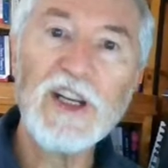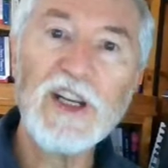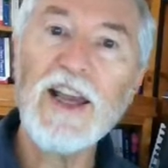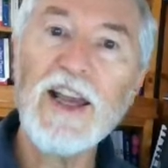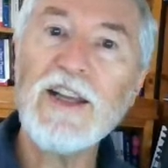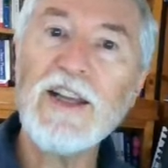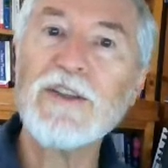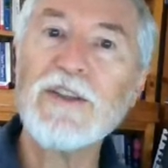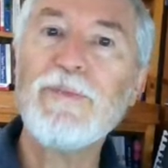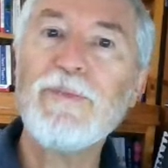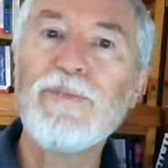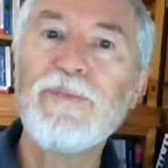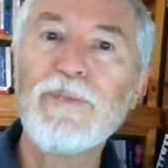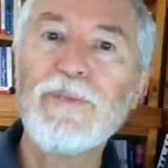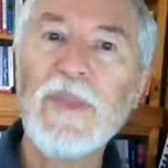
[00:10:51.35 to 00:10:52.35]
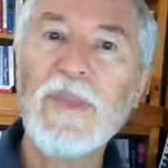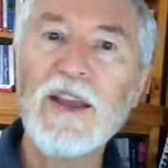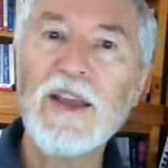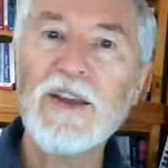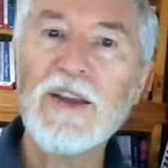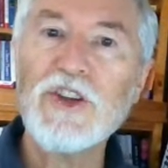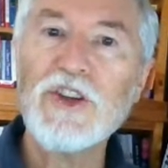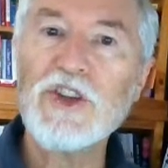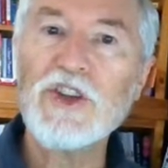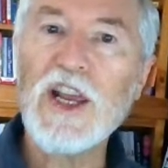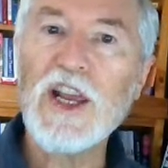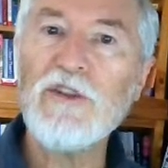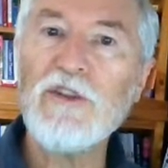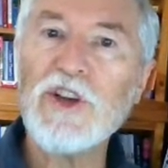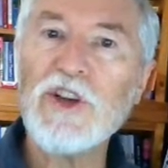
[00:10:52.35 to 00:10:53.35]
a gate.
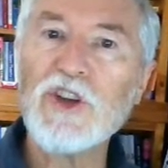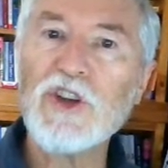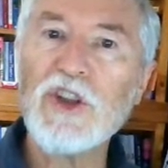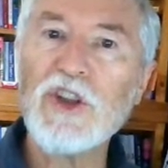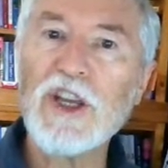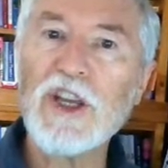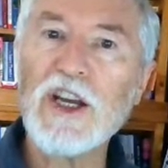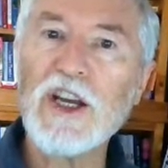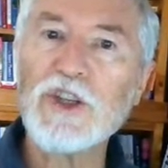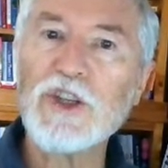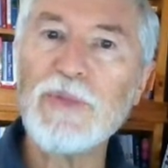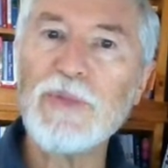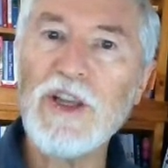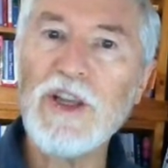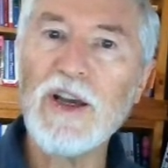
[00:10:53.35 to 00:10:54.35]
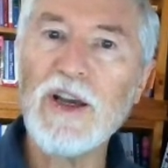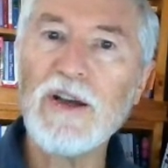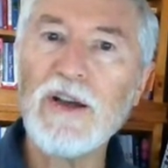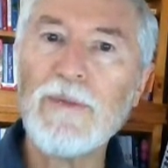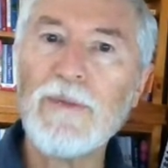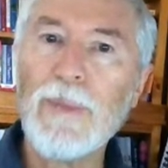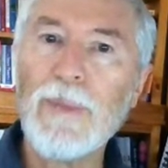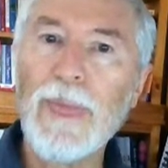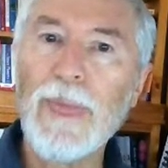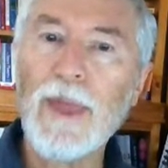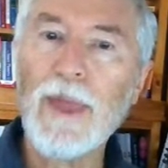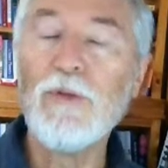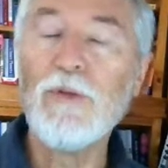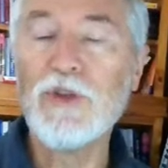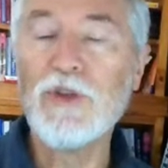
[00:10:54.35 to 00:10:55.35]
Ceres on the cusp here,
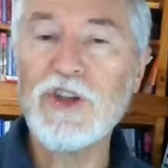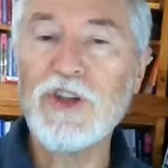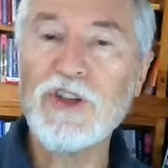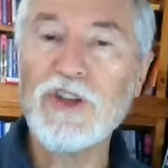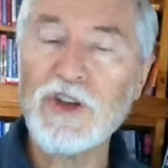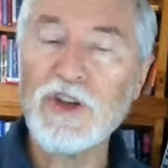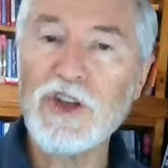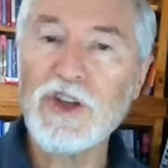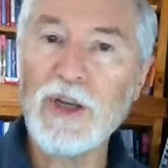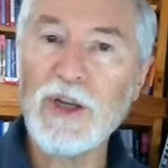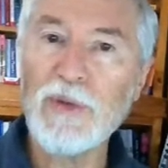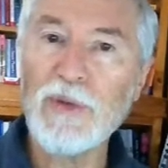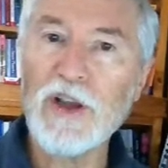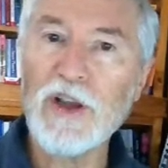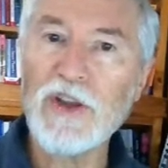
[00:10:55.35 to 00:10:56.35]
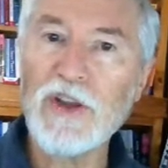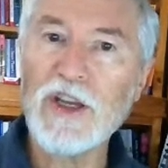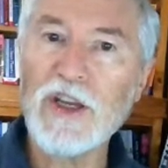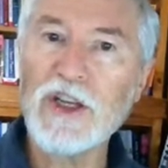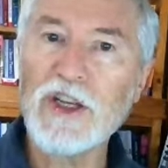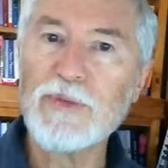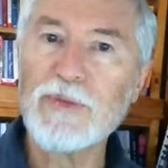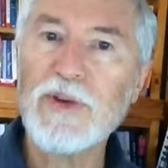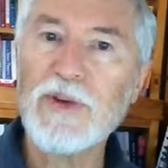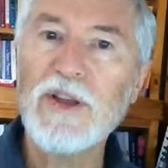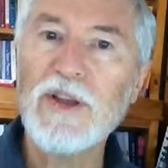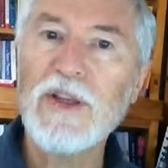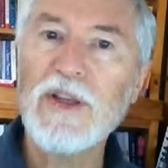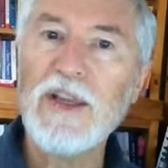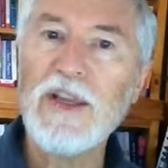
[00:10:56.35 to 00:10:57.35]
or just sitting below the cusp,
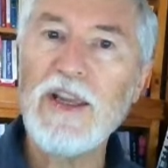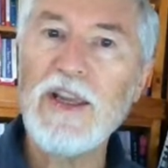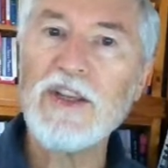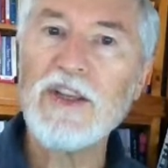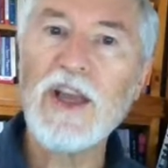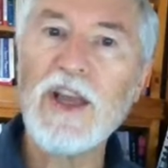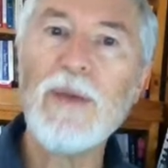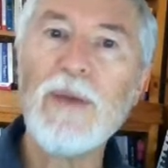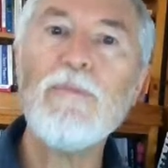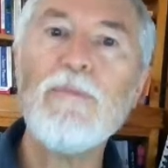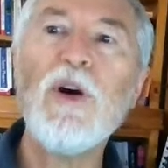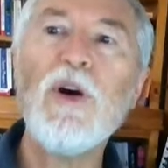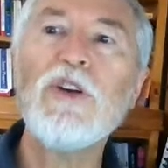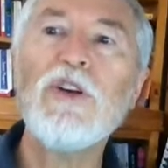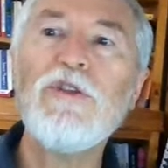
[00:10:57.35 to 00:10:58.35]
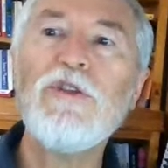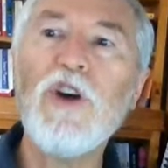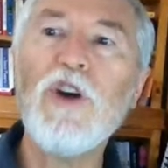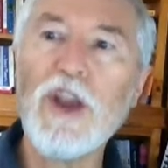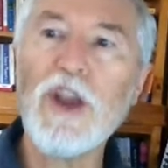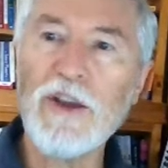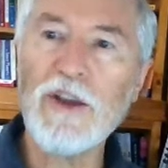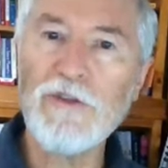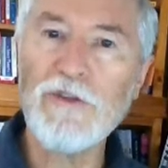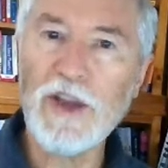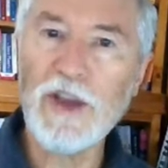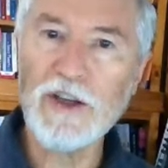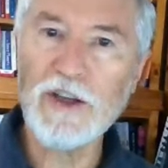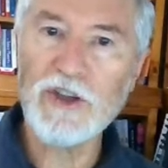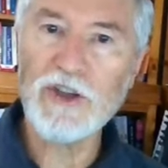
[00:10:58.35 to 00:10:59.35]
is a modifying
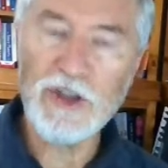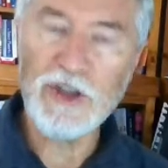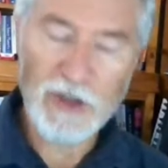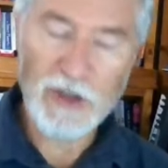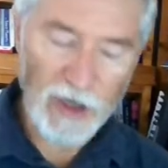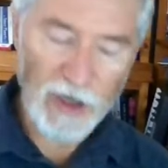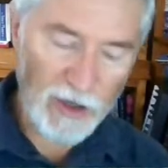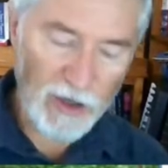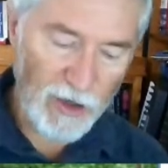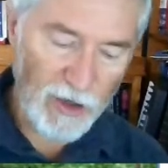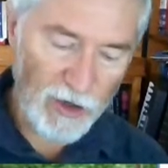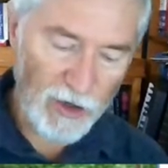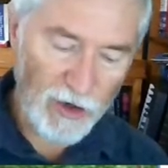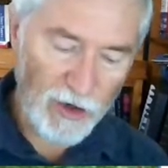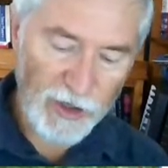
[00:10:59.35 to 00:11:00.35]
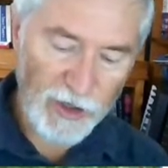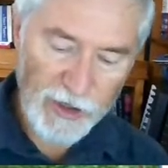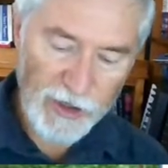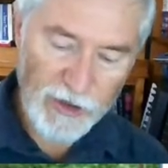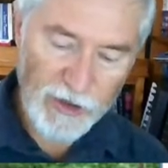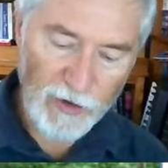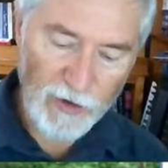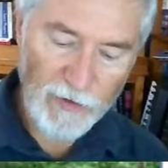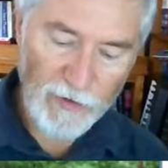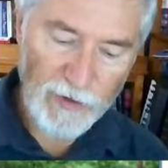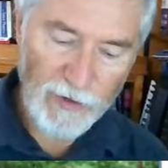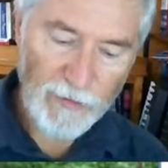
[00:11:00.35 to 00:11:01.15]
effect. She's the goddess of